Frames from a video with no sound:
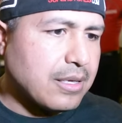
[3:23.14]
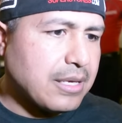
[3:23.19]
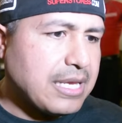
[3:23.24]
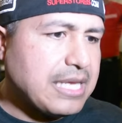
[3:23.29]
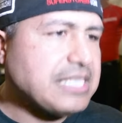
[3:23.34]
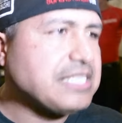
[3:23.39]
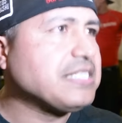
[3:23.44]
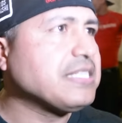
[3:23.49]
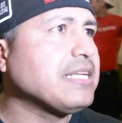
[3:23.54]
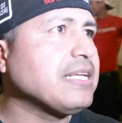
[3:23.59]

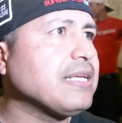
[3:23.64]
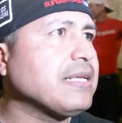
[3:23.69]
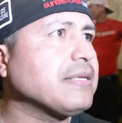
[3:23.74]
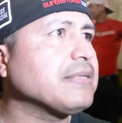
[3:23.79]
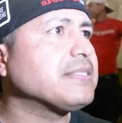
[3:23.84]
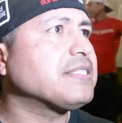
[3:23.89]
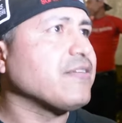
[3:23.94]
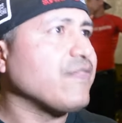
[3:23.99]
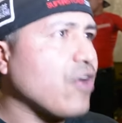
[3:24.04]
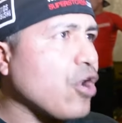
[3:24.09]
he's
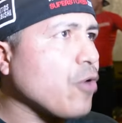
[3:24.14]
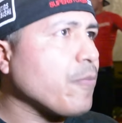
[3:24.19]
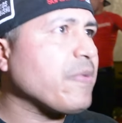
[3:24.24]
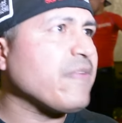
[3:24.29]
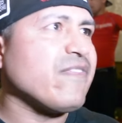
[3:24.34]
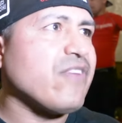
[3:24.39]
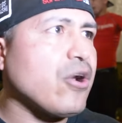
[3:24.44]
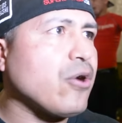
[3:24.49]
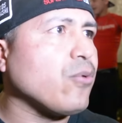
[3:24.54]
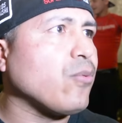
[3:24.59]

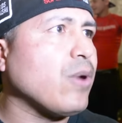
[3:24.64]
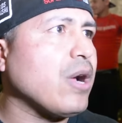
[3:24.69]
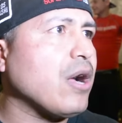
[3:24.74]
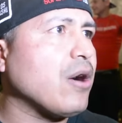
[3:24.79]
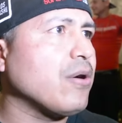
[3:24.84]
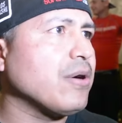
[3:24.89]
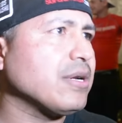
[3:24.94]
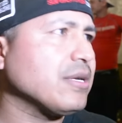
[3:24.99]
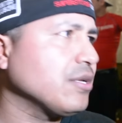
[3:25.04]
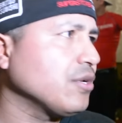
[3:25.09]
developing very
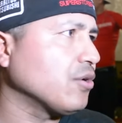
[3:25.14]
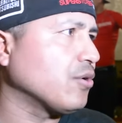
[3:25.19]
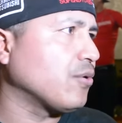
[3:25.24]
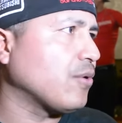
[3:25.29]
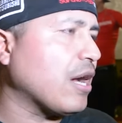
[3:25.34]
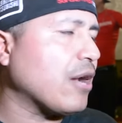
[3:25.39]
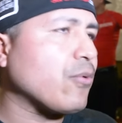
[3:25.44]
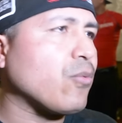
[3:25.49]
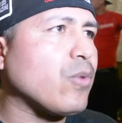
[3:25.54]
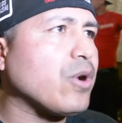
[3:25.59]
well. And, you
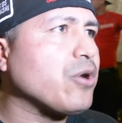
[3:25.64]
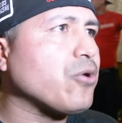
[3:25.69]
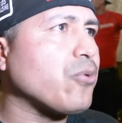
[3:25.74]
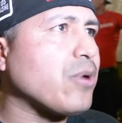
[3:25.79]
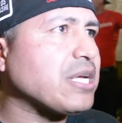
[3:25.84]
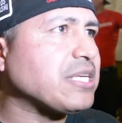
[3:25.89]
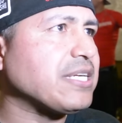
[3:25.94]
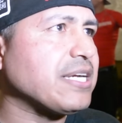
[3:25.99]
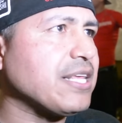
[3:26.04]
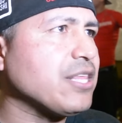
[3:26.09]
know, I don't want to
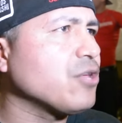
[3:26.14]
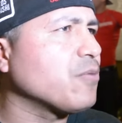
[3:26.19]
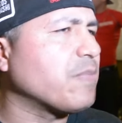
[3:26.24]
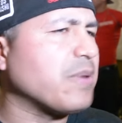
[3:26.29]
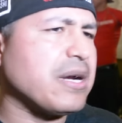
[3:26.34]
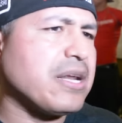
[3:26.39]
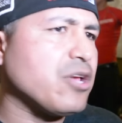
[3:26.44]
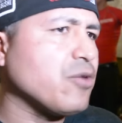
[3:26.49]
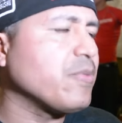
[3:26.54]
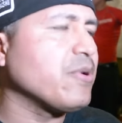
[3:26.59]
rush it either,
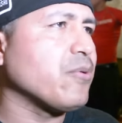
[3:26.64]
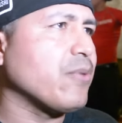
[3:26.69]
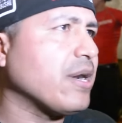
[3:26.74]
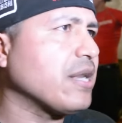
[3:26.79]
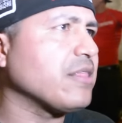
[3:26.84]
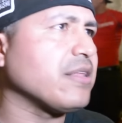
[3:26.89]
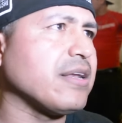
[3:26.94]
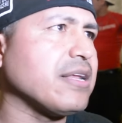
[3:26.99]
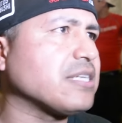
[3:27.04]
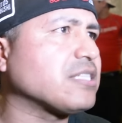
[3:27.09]
but he'll be
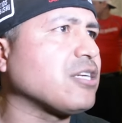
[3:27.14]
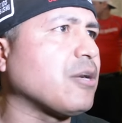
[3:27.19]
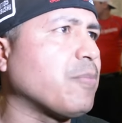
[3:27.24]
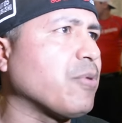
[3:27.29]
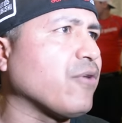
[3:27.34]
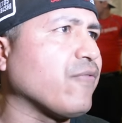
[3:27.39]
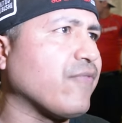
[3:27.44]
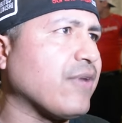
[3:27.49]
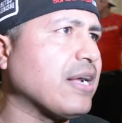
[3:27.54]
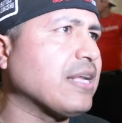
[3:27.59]
ready in the next
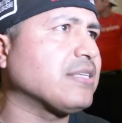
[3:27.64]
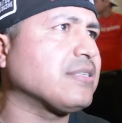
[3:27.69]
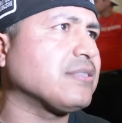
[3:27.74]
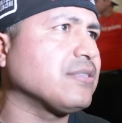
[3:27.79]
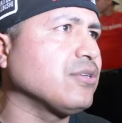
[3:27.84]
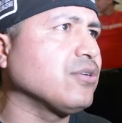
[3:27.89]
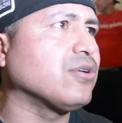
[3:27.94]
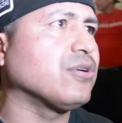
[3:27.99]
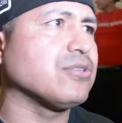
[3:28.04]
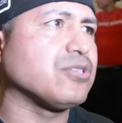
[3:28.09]
couple of fights,
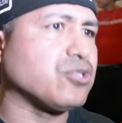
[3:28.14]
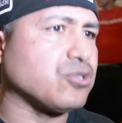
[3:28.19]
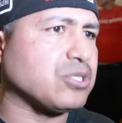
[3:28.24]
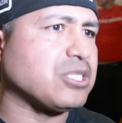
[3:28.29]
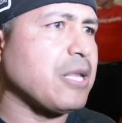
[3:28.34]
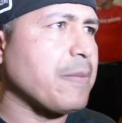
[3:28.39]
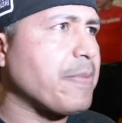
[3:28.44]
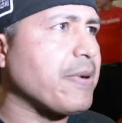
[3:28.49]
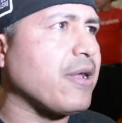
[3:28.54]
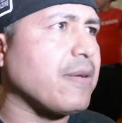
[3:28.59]
you know, to
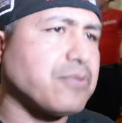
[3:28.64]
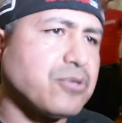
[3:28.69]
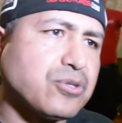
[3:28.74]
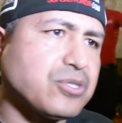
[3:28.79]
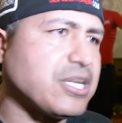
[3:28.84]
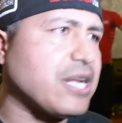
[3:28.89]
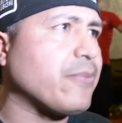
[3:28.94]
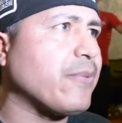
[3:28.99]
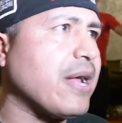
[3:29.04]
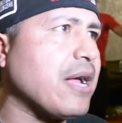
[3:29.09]
step it up
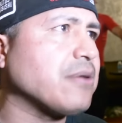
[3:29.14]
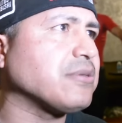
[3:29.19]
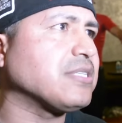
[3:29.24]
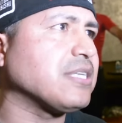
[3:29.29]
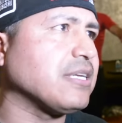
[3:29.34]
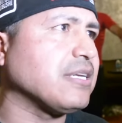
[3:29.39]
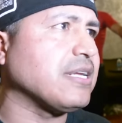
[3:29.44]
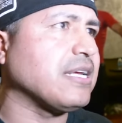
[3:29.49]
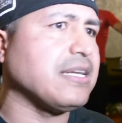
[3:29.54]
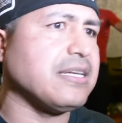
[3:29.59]
to 10
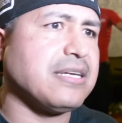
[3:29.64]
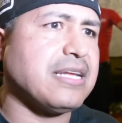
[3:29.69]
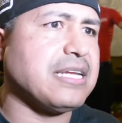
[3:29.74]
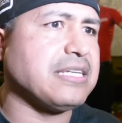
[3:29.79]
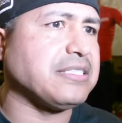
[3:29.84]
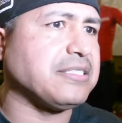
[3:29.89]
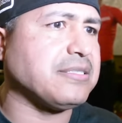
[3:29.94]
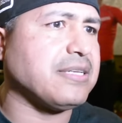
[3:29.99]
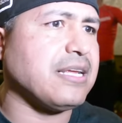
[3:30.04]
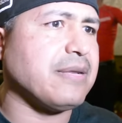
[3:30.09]
rounds
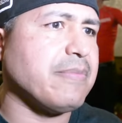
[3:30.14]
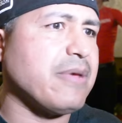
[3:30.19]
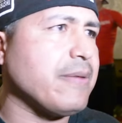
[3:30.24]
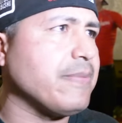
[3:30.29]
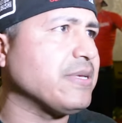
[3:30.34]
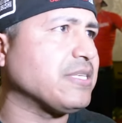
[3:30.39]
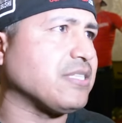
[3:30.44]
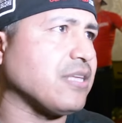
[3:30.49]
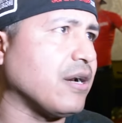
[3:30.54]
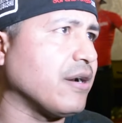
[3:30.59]
and
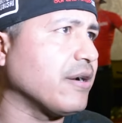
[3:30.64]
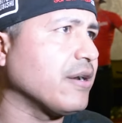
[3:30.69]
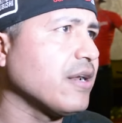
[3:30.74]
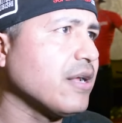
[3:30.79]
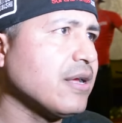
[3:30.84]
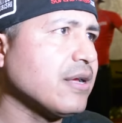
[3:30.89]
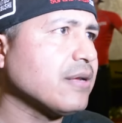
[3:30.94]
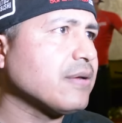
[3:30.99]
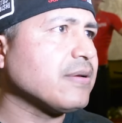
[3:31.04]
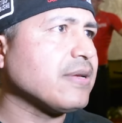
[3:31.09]
maybe start
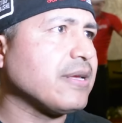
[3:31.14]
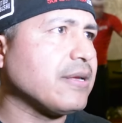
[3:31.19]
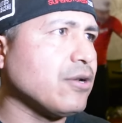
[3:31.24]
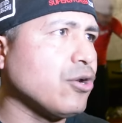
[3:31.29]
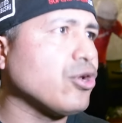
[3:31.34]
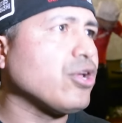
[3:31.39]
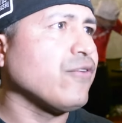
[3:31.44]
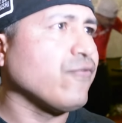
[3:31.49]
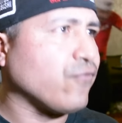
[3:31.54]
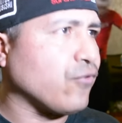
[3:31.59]

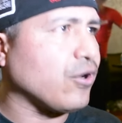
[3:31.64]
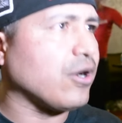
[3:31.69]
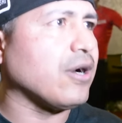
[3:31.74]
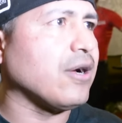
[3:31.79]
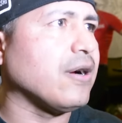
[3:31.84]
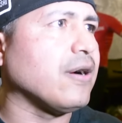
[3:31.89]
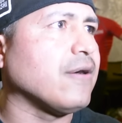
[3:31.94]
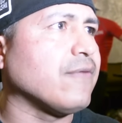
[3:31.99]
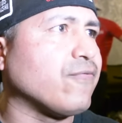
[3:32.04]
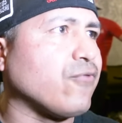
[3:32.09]
looking
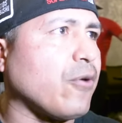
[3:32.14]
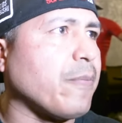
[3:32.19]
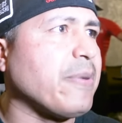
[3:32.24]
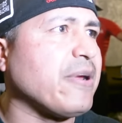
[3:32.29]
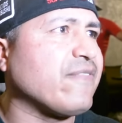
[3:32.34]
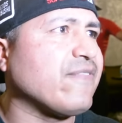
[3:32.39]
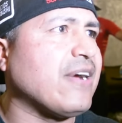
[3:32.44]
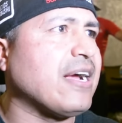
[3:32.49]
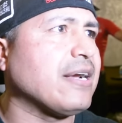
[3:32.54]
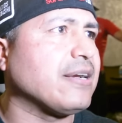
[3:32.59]
for a
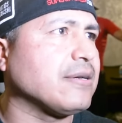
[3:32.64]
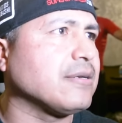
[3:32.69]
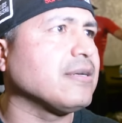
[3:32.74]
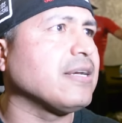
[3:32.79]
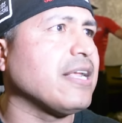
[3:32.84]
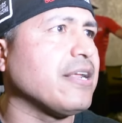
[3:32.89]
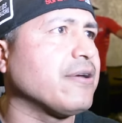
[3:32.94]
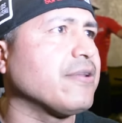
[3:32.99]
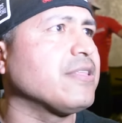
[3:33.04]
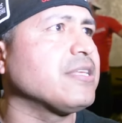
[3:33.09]
big fight
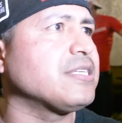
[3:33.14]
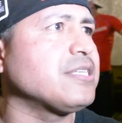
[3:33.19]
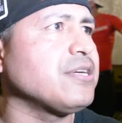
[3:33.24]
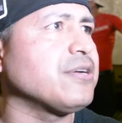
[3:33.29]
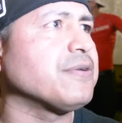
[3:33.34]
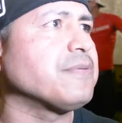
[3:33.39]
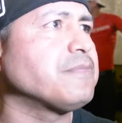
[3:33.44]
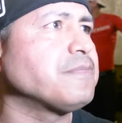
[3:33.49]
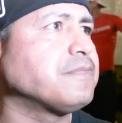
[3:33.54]
later this year.